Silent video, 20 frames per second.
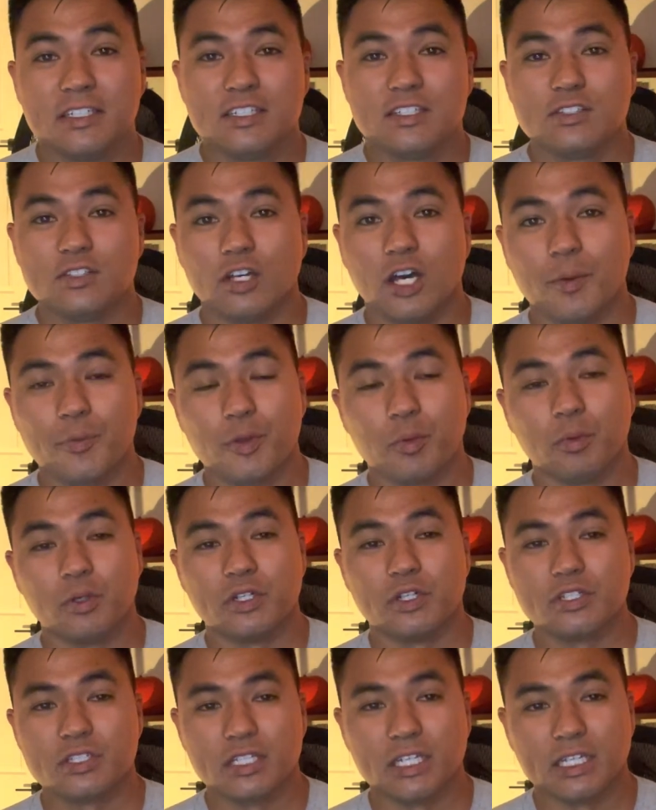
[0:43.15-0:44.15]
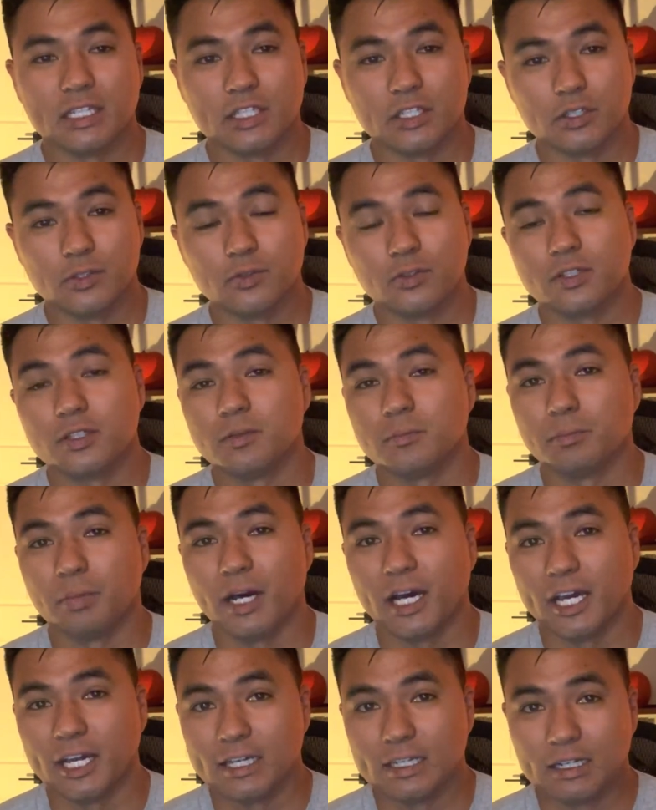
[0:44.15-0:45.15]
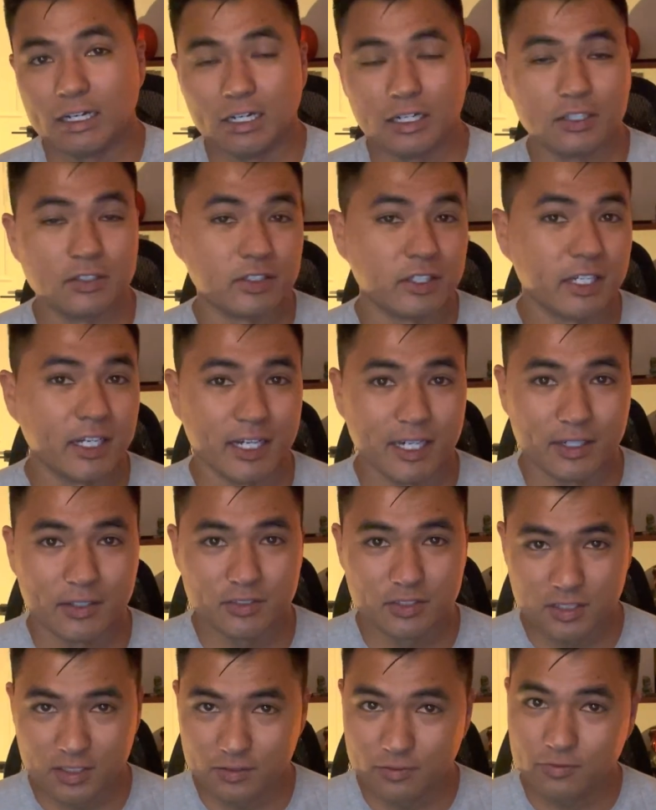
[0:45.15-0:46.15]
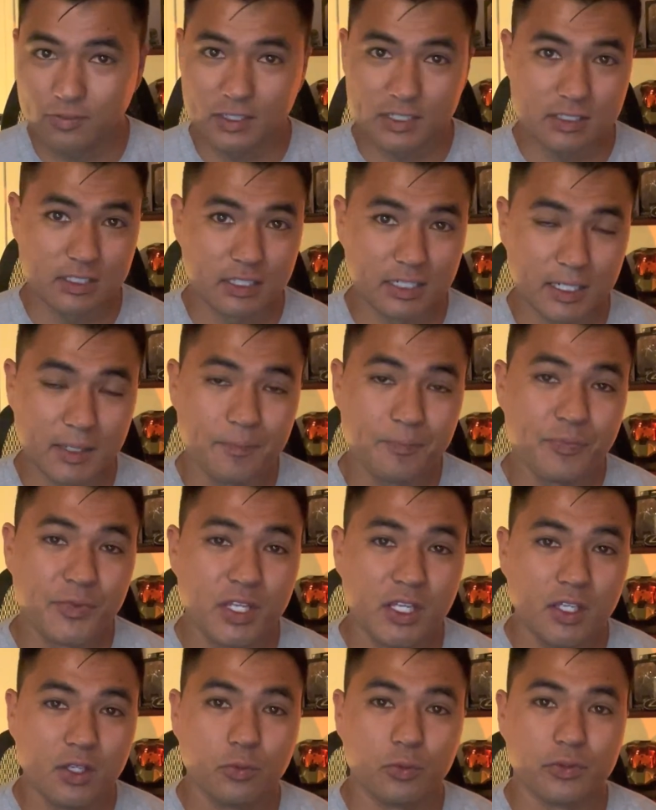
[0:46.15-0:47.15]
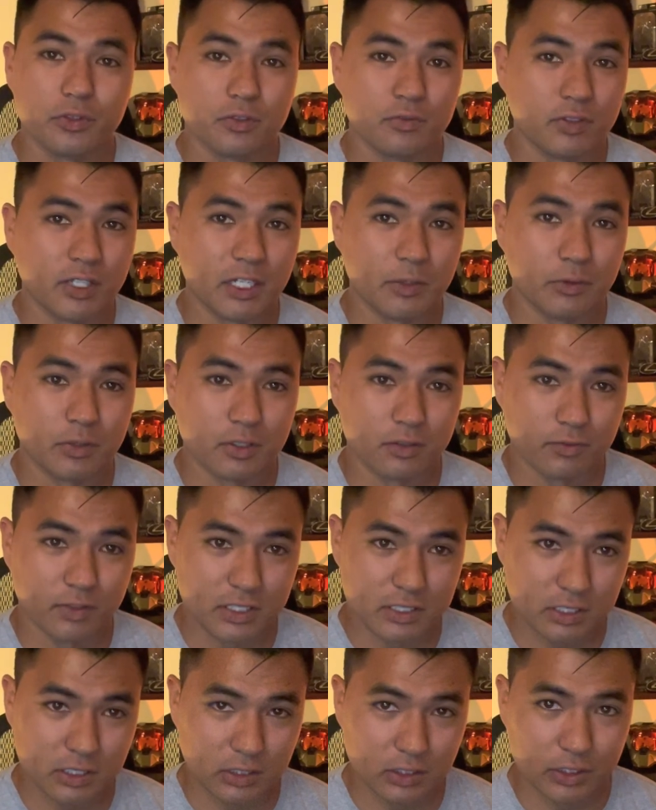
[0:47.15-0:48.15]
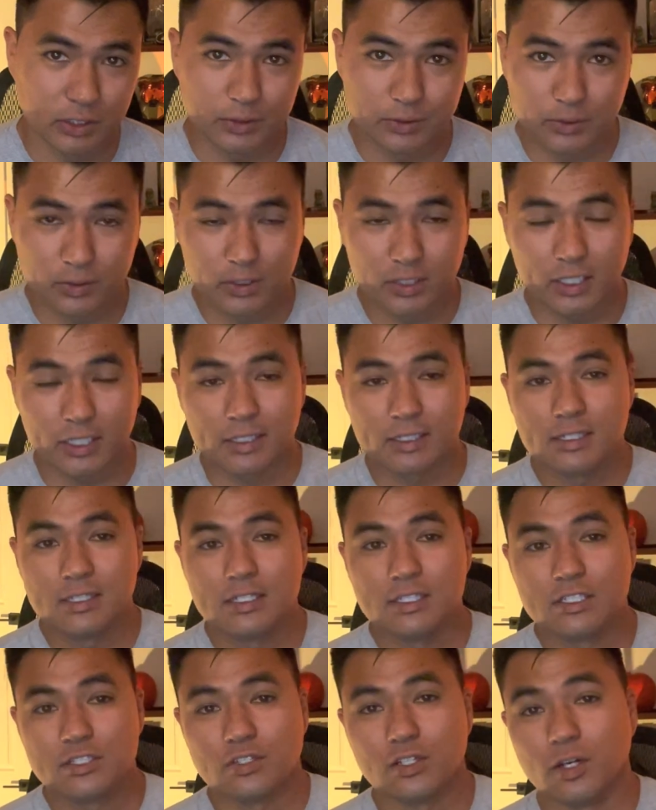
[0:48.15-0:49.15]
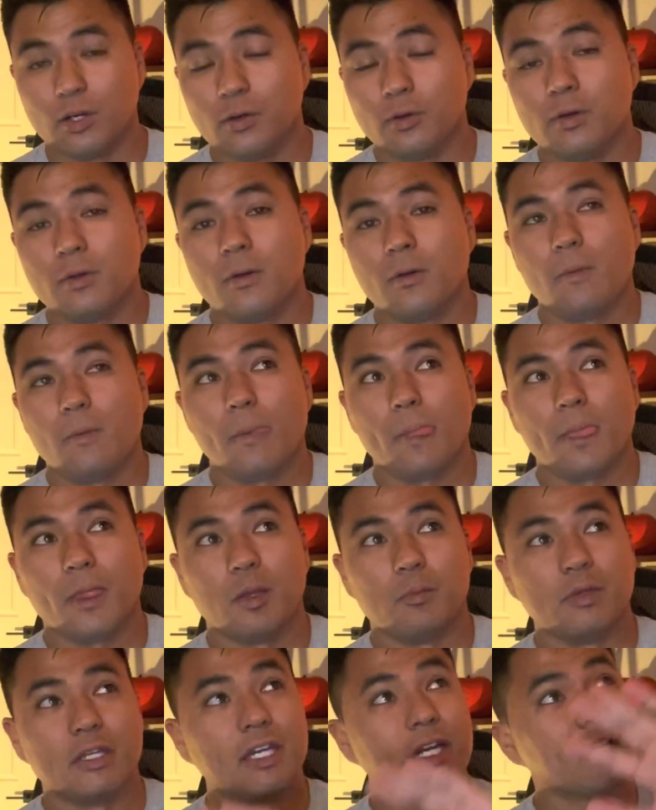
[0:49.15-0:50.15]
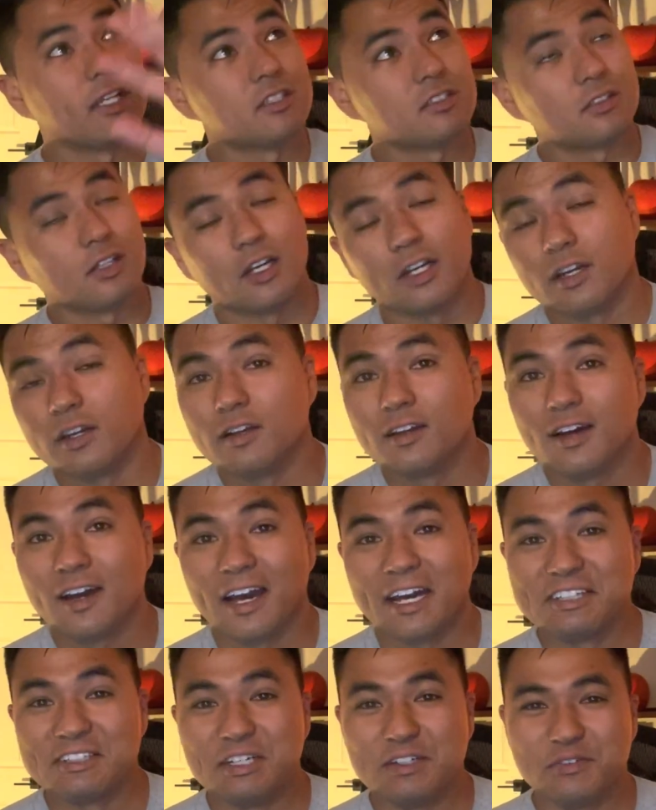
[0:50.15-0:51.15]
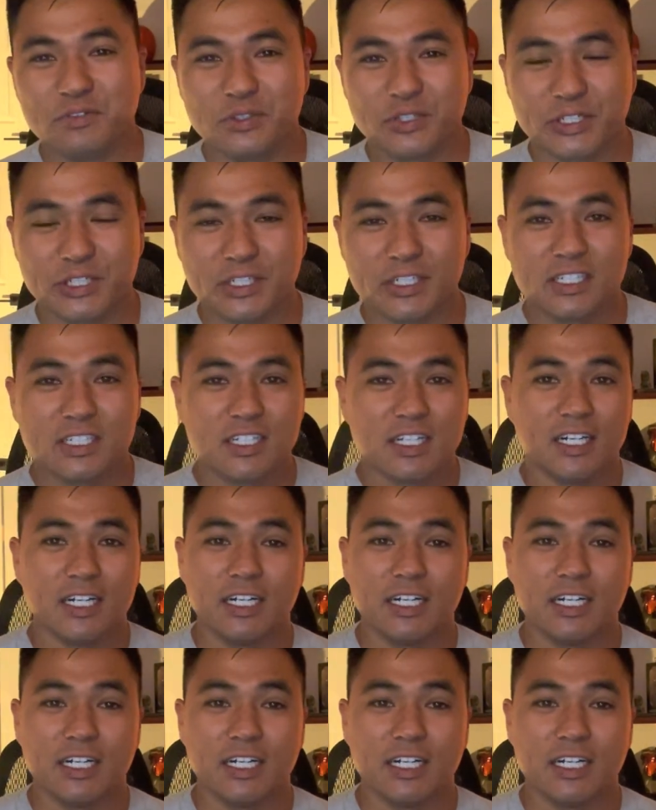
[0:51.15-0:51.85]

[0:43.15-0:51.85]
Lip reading: So help them understand that you can buy an ugly house and fix it up with the VA renovation loan. Okay, so let me kind of start high level here.